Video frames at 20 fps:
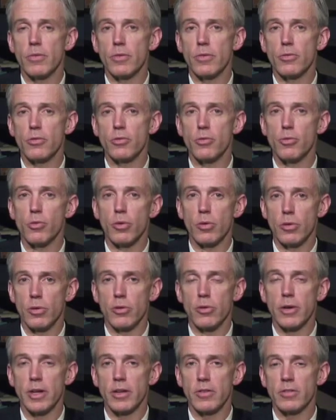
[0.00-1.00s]
school
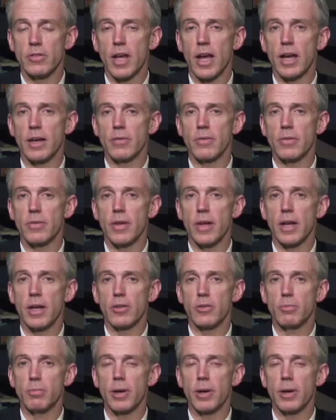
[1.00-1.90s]
learning side of things.